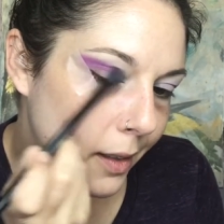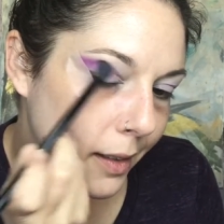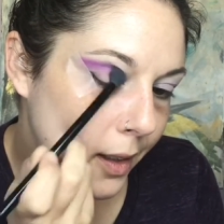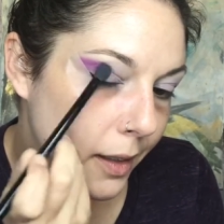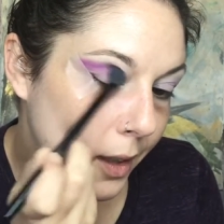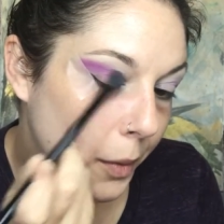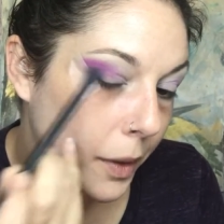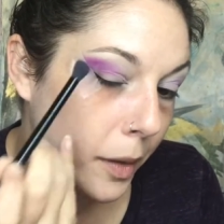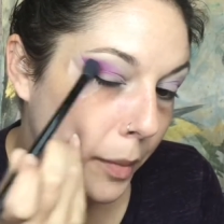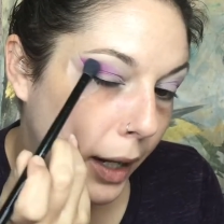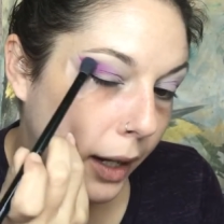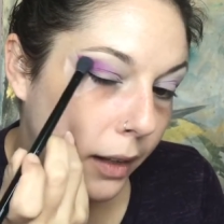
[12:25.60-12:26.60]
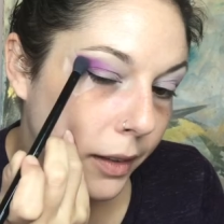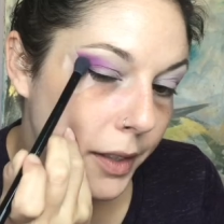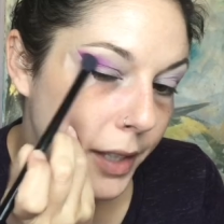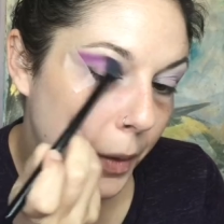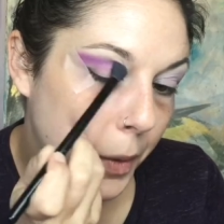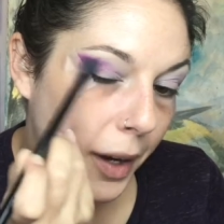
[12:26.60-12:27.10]
This is like one of the main colors
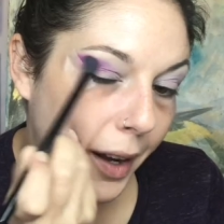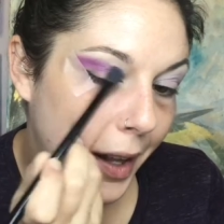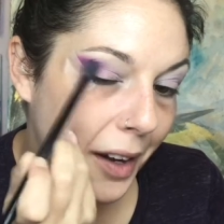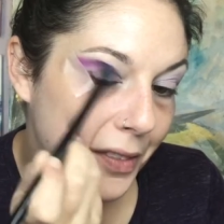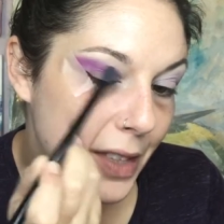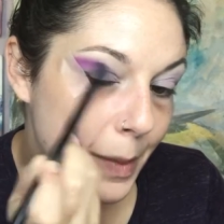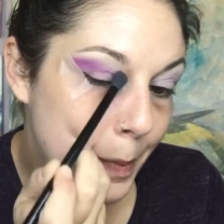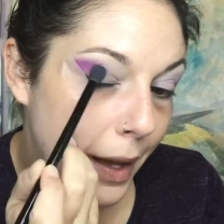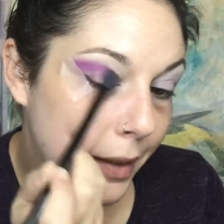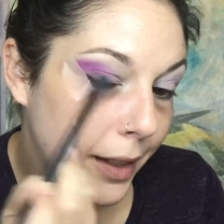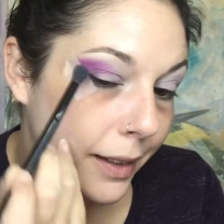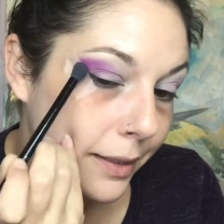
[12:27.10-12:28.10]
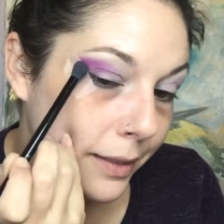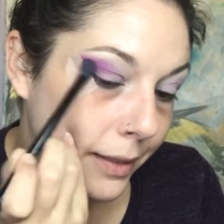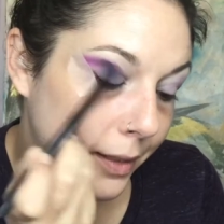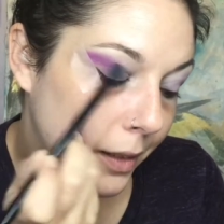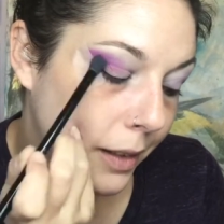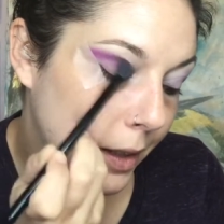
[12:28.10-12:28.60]
I wanted out of this palette.
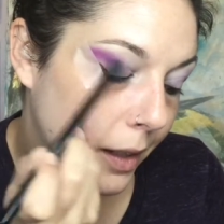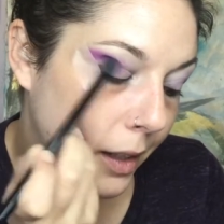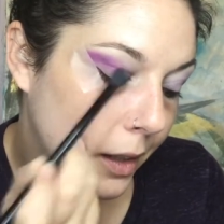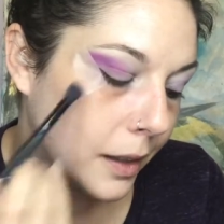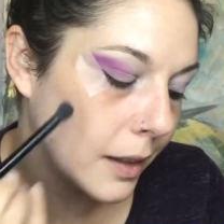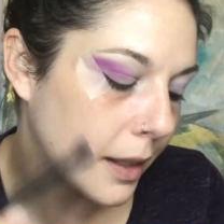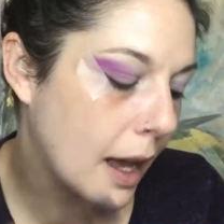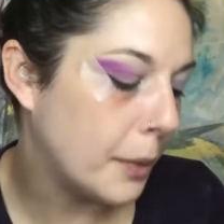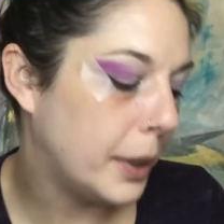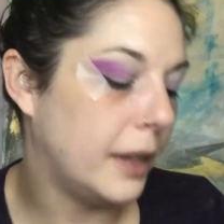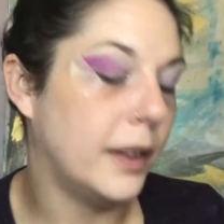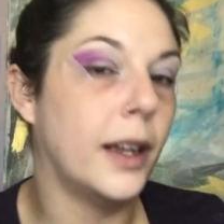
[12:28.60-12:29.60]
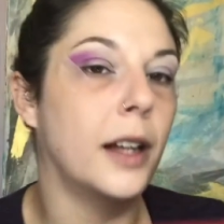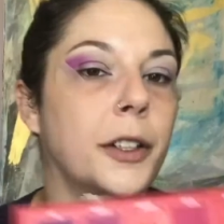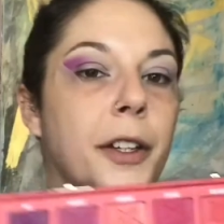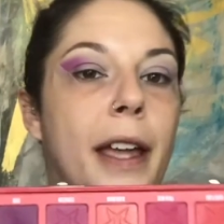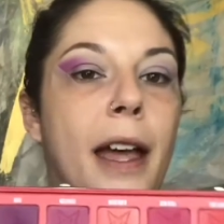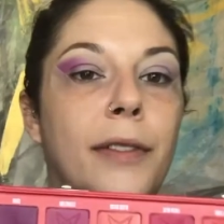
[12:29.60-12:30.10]
That one in the
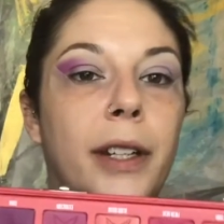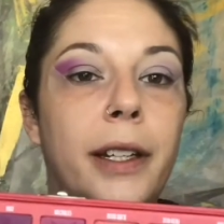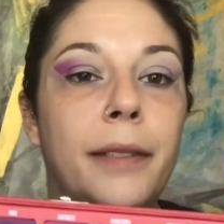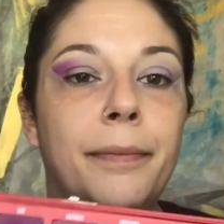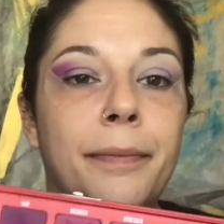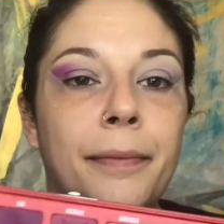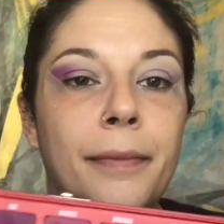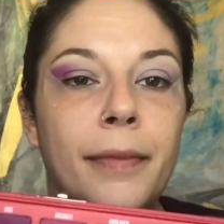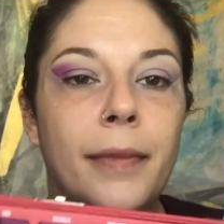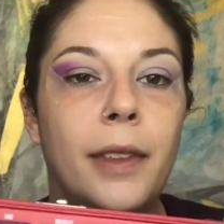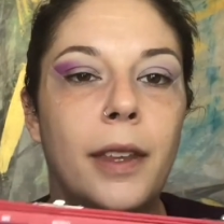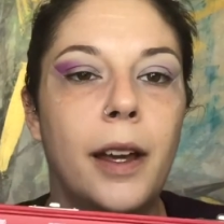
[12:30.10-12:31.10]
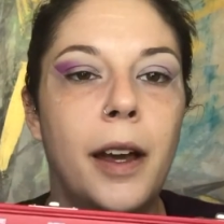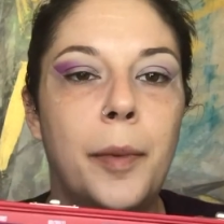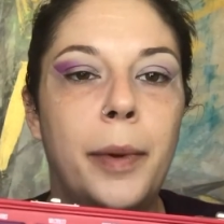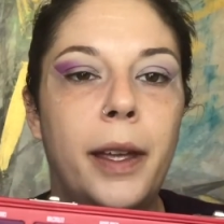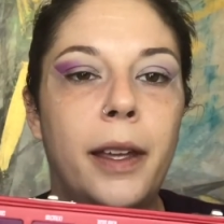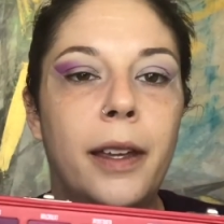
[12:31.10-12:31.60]
color Cavity, the hot
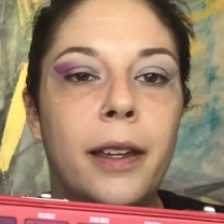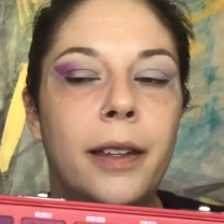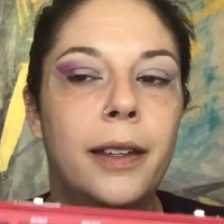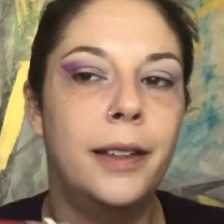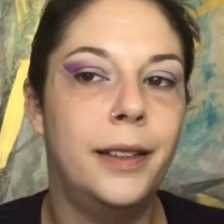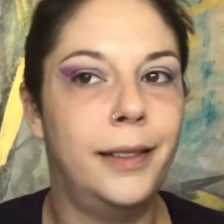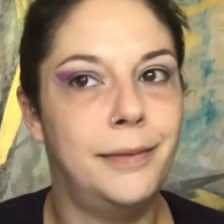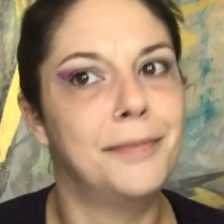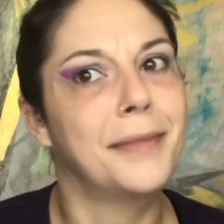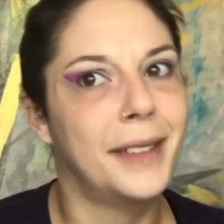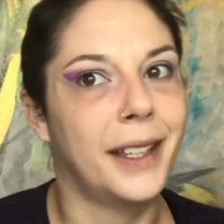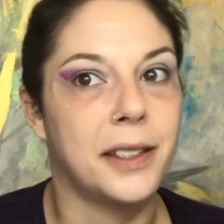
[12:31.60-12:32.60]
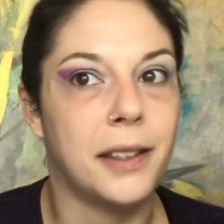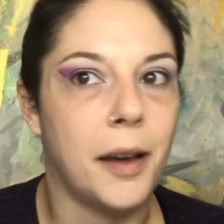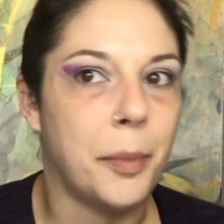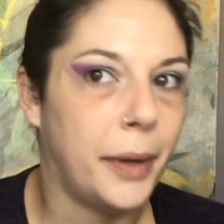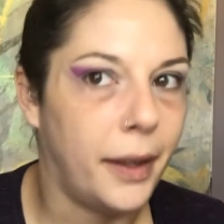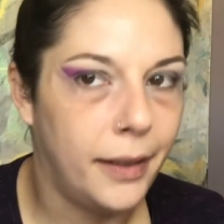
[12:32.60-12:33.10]
pink, because
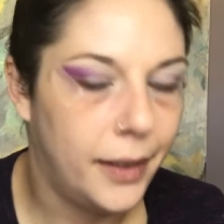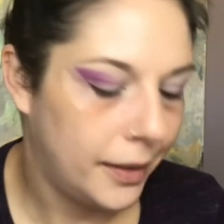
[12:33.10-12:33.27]
hot pink.